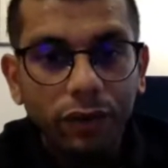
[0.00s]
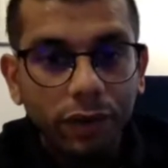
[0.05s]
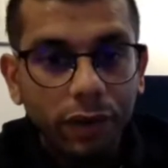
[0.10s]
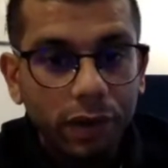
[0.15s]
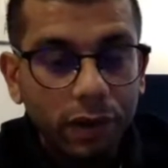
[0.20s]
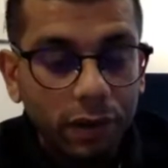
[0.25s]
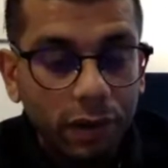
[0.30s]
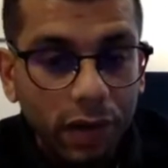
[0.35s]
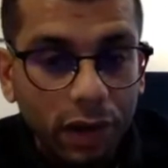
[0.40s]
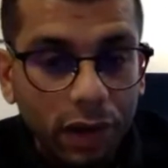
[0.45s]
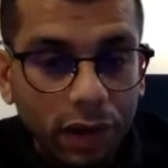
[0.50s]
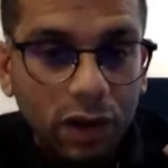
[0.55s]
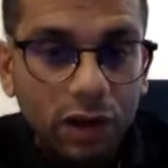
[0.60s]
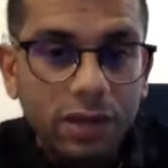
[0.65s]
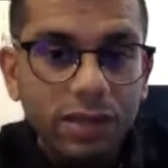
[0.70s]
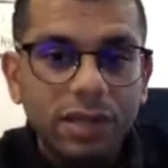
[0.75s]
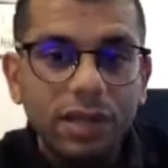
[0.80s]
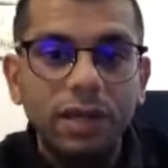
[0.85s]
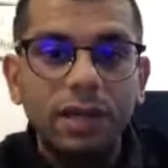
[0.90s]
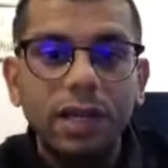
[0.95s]
in
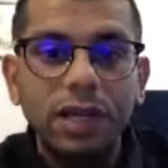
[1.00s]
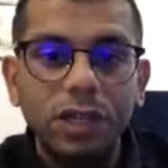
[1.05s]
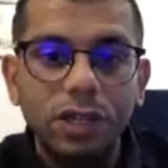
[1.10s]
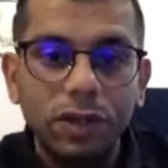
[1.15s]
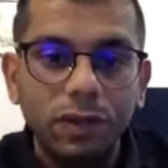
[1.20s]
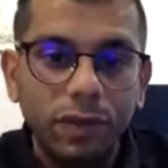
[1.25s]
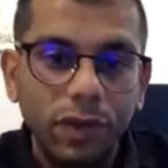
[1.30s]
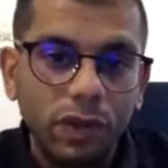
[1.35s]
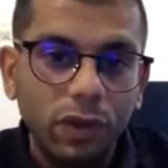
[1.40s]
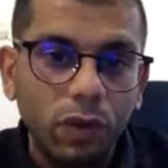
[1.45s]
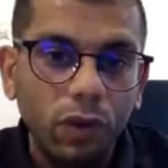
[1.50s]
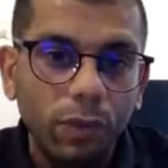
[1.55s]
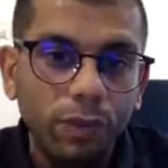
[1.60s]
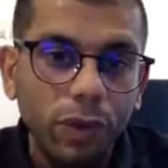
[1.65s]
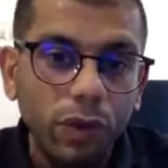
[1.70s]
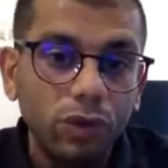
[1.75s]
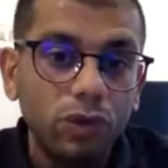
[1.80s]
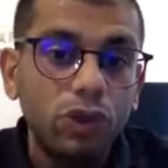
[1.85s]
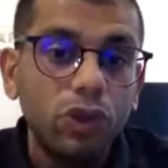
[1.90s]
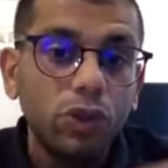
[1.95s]
consultation with whom
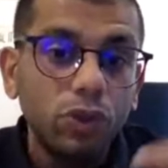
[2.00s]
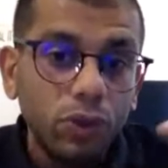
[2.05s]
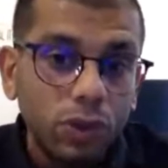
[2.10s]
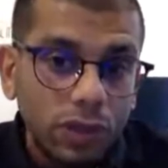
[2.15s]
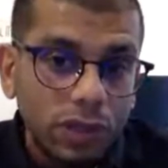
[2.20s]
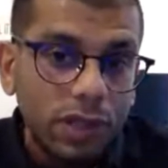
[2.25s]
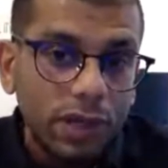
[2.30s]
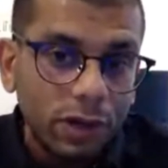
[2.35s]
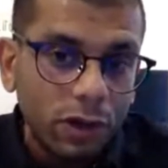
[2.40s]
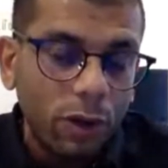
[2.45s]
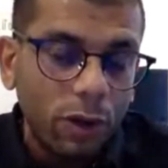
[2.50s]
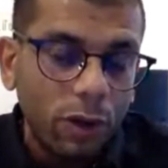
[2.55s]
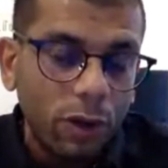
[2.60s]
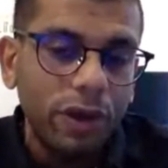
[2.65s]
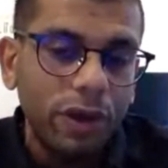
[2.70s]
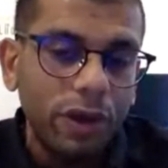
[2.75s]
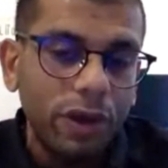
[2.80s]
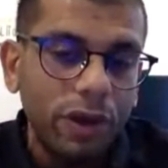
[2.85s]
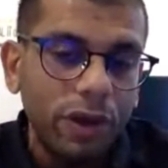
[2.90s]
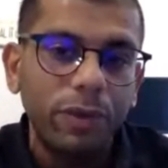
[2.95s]
you choose the topic
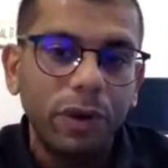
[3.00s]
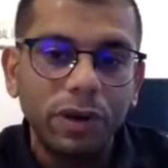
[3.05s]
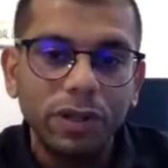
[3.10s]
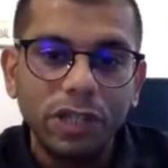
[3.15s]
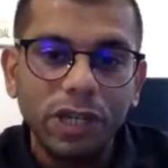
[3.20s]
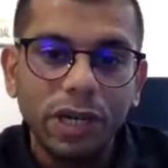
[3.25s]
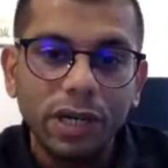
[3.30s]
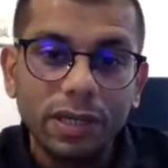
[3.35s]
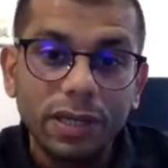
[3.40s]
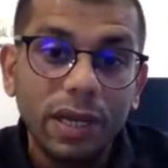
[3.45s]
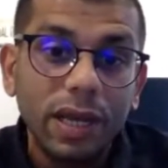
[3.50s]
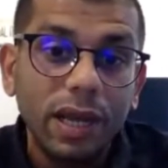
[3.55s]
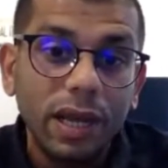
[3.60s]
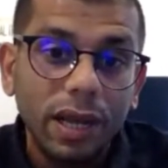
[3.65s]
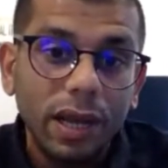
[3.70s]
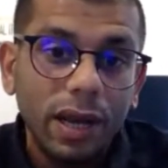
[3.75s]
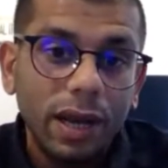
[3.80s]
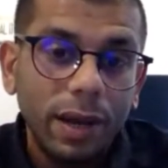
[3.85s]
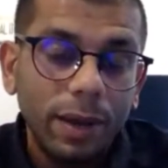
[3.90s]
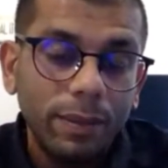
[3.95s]
of your project.
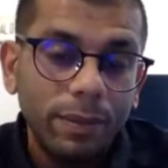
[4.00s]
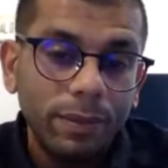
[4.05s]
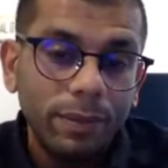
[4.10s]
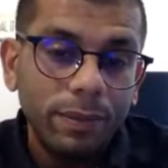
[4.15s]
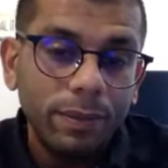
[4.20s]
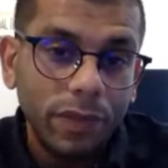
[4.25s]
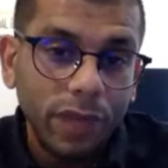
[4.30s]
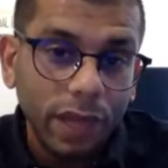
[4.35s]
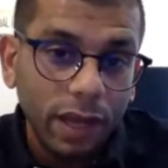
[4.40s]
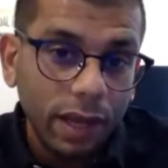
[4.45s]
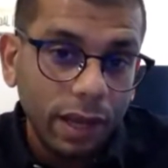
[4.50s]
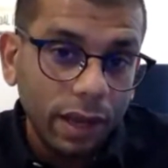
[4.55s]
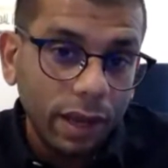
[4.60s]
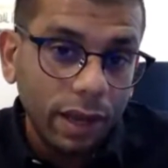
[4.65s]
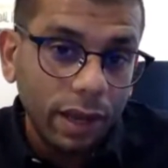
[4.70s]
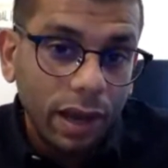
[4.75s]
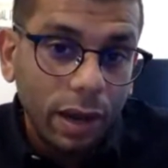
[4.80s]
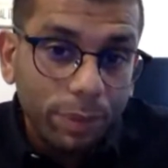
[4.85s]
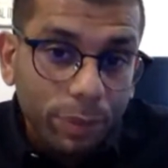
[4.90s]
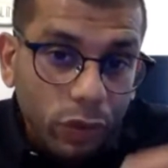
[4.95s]
They
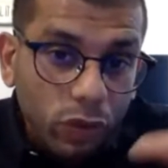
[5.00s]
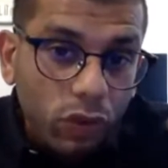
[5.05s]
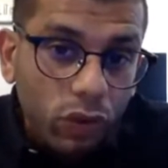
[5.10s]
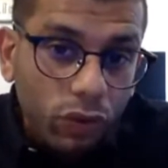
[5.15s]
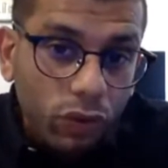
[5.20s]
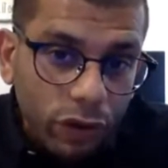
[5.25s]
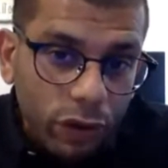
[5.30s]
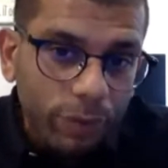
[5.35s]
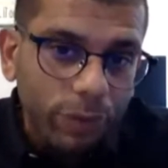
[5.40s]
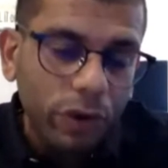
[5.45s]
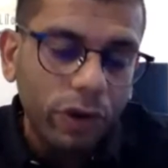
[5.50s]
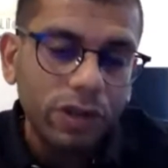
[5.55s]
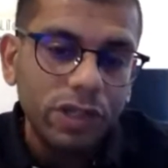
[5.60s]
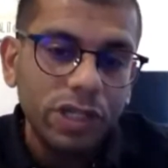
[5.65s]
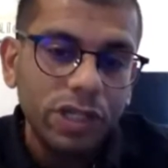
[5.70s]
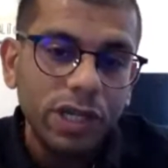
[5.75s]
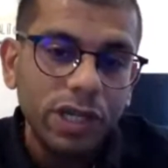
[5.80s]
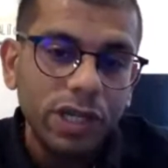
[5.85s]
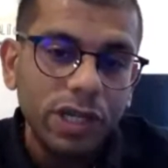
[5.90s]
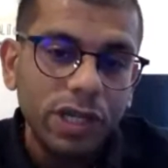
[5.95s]
approve your
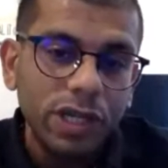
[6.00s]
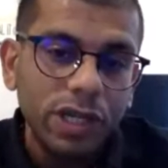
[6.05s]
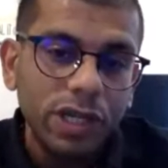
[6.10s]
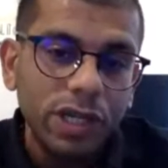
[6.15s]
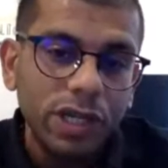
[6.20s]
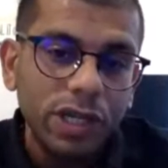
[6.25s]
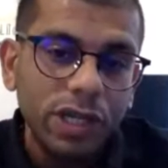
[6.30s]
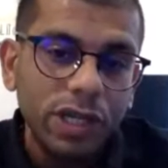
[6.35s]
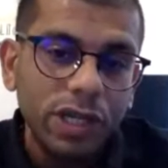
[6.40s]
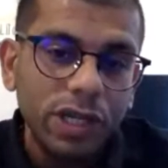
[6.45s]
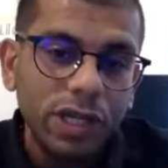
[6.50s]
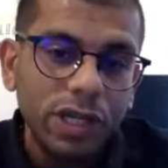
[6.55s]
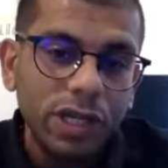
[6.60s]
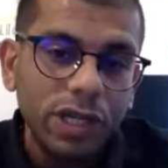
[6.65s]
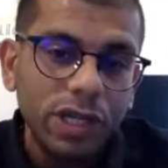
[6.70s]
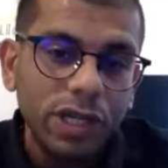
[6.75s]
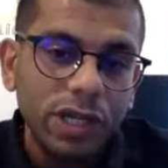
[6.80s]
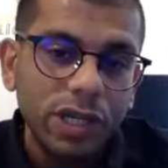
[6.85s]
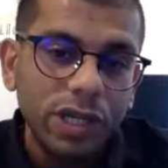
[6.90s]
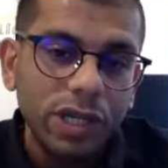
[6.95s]
project, they guide you.
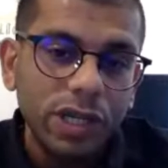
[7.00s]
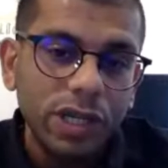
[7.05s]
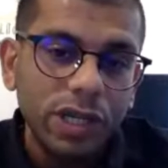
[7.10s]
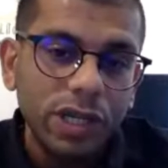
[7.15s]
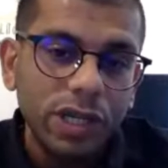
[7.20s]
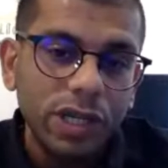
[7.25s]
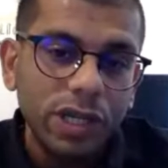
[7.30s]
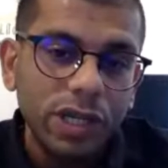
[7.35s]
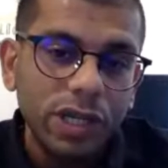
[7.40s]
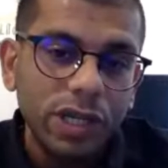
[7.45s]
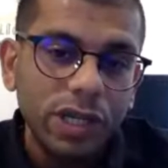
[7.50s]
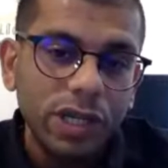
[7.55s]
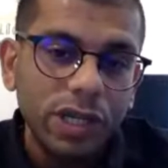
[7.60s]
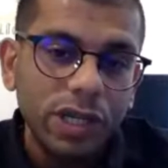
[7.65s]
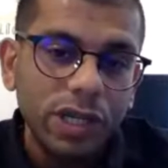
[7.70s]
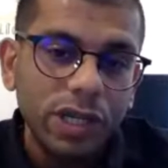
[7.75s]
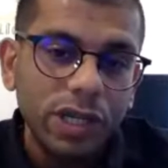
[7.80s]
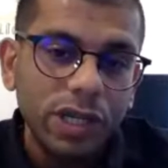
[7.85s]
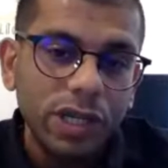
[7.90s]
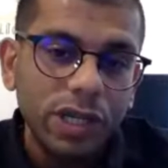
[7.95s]
And by guiding, we
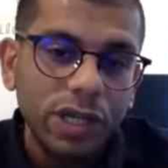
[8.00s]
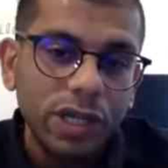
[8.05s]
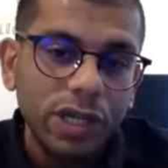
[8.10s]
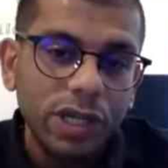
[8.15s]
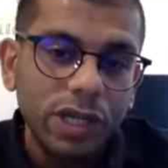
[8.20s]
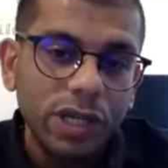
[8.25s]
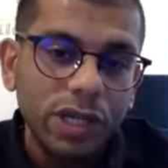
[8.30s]
don't mean